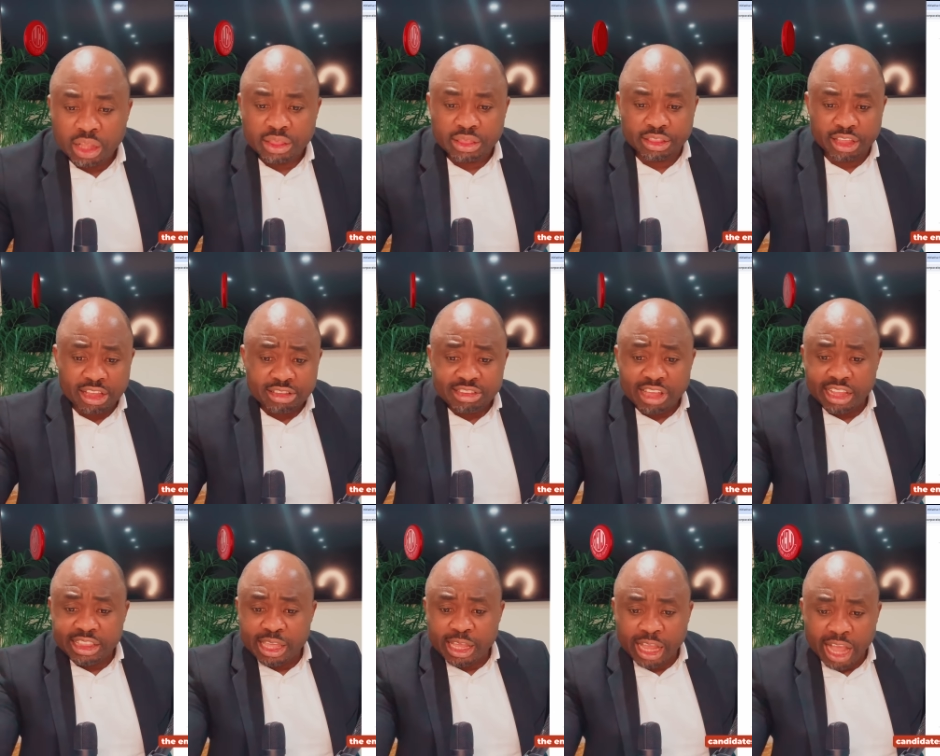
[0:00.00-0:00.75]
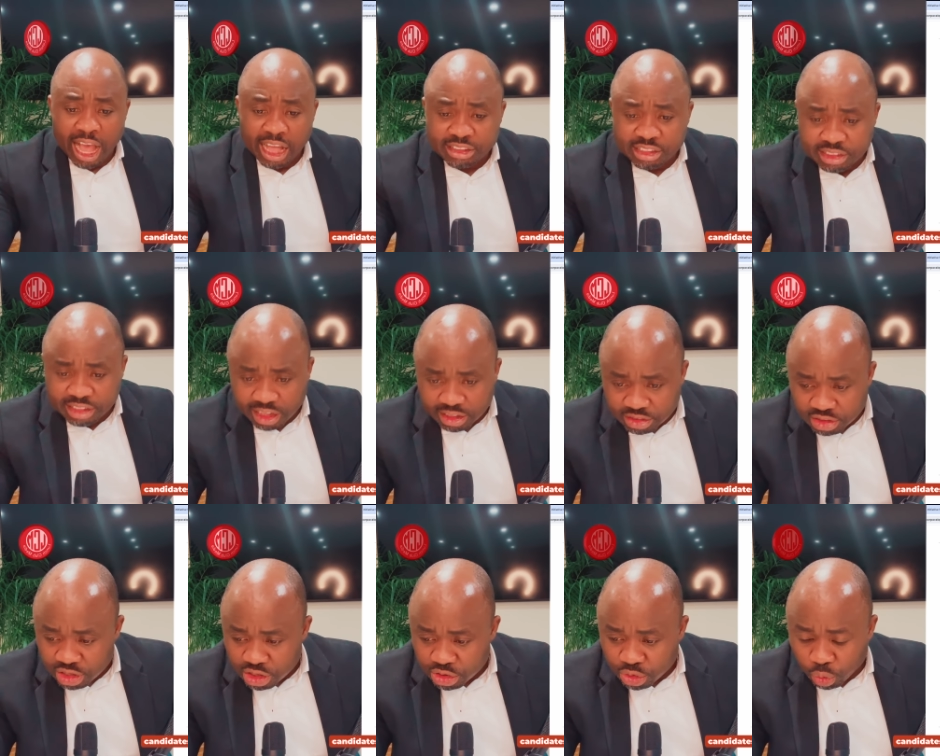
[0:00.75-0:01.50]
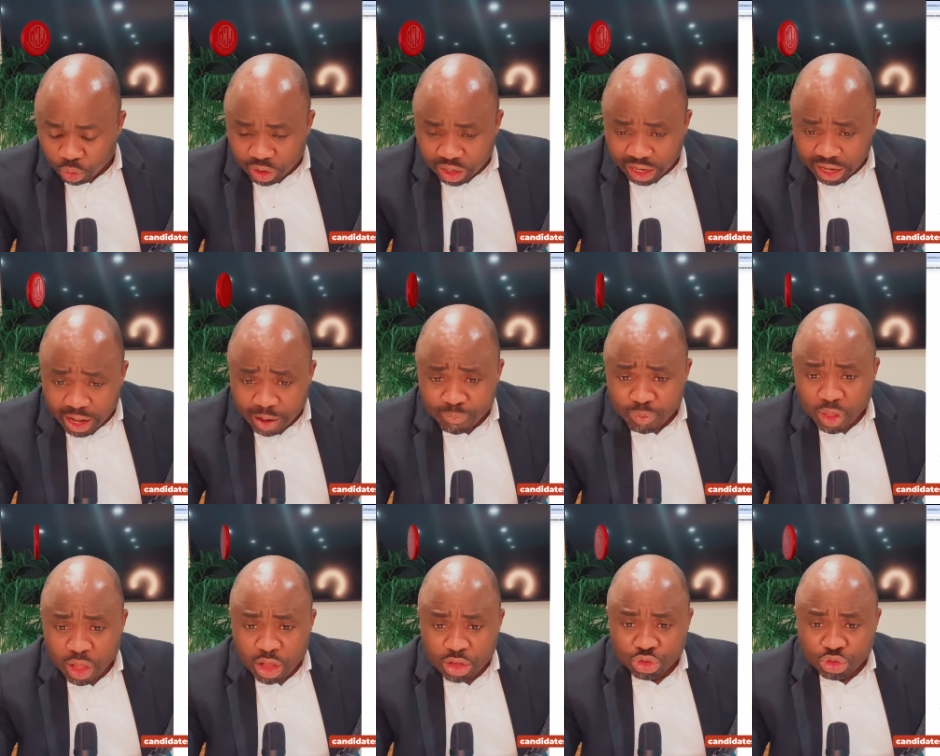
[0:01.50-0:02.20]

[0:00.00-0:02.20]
These are the candidates, okay?